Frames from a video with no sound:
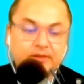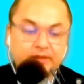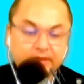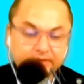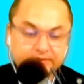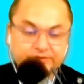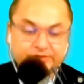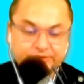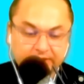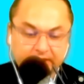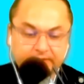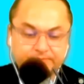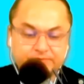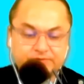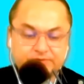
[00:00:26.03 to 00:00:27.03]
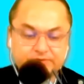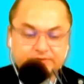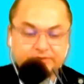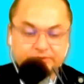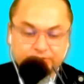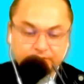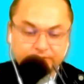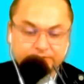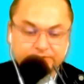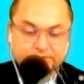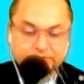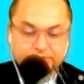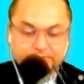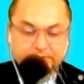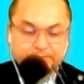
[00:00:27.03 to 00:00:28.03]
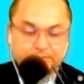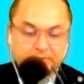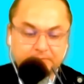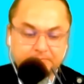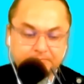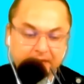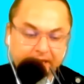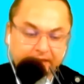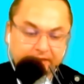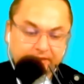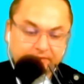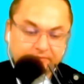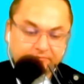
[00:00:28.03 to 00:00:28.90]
It shapes the choices people make